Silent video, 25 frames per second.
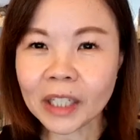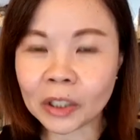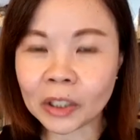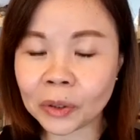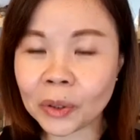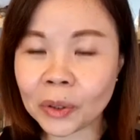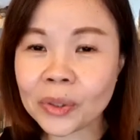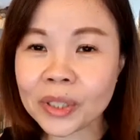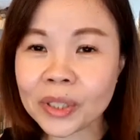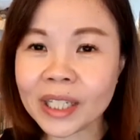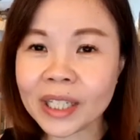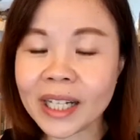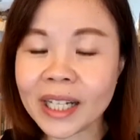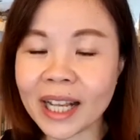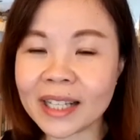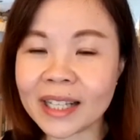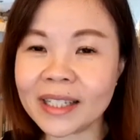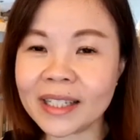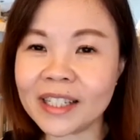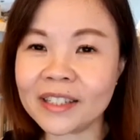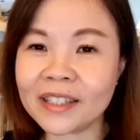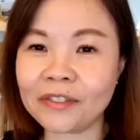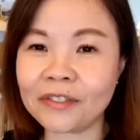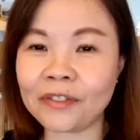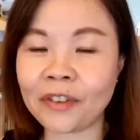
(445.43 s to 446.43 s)
New
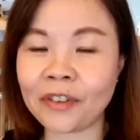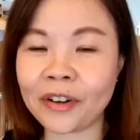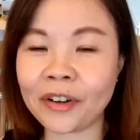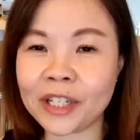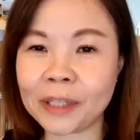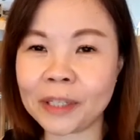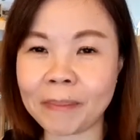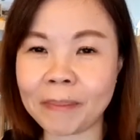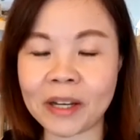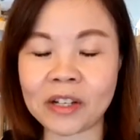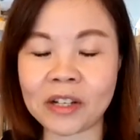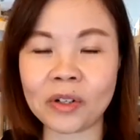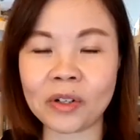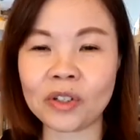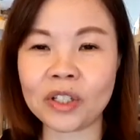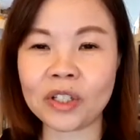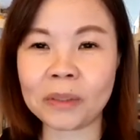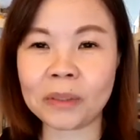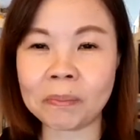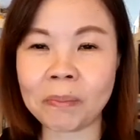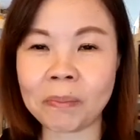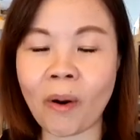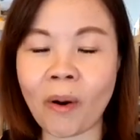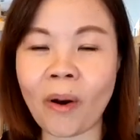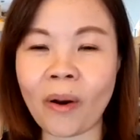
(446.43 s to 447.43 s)
Skin has this very
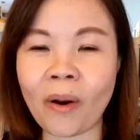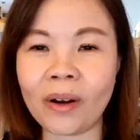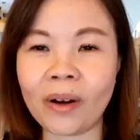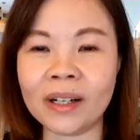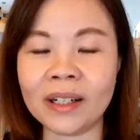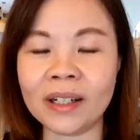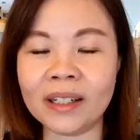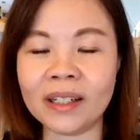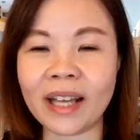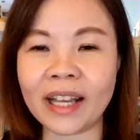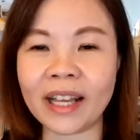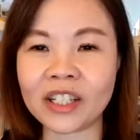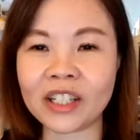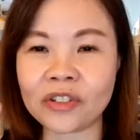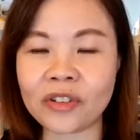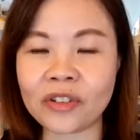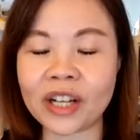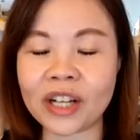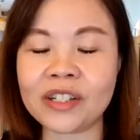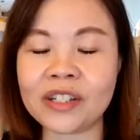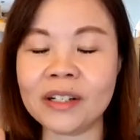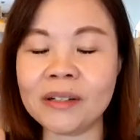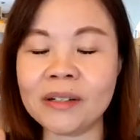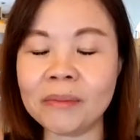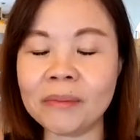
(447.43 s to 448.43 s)
special spore
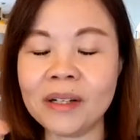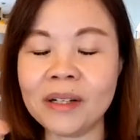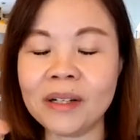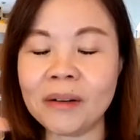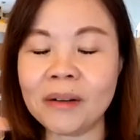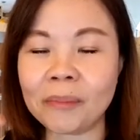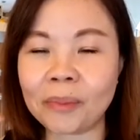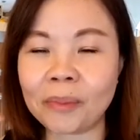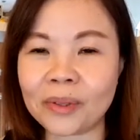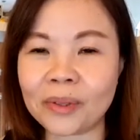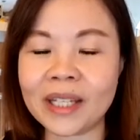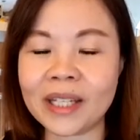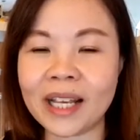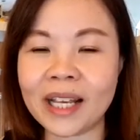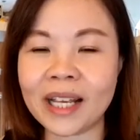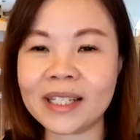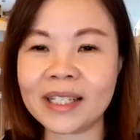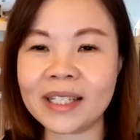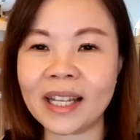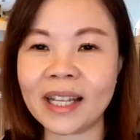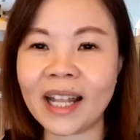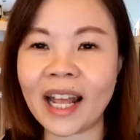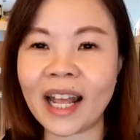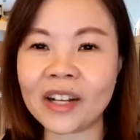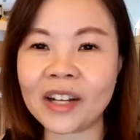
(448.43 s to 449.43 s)
extraction
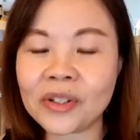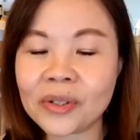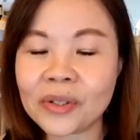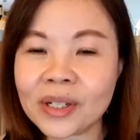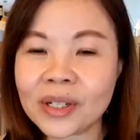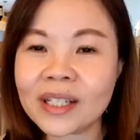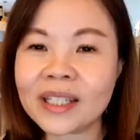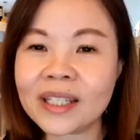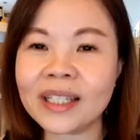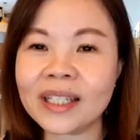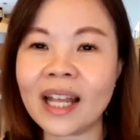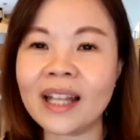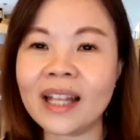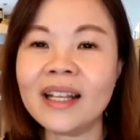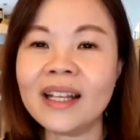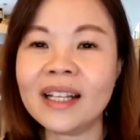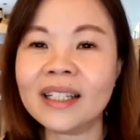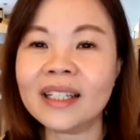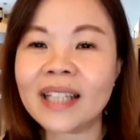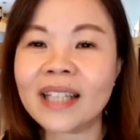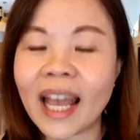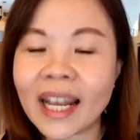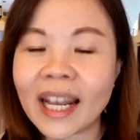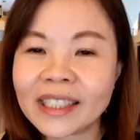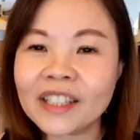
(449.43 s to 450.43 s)
process that ensures that
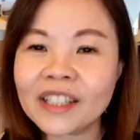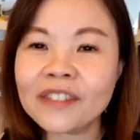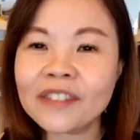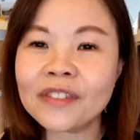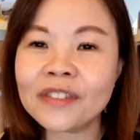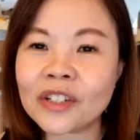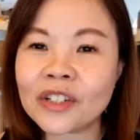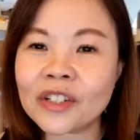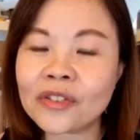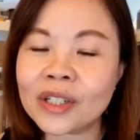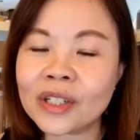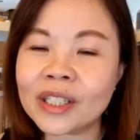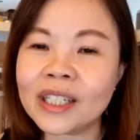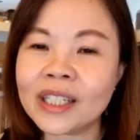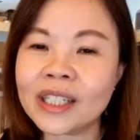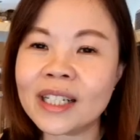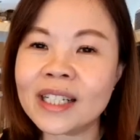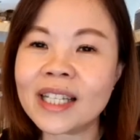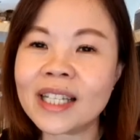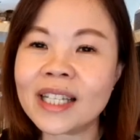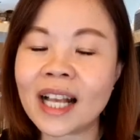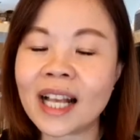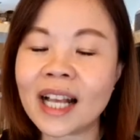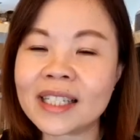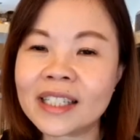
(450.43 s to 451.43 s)
the active
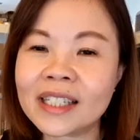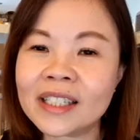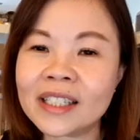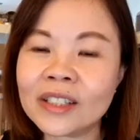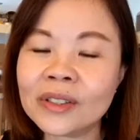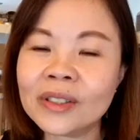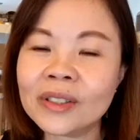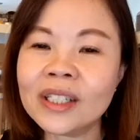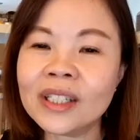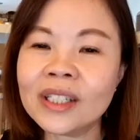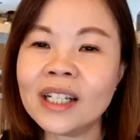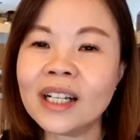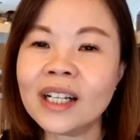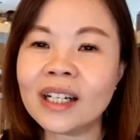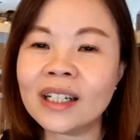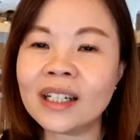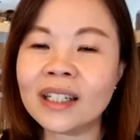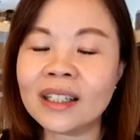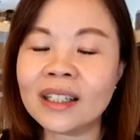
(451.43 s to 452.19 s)
ingredients are still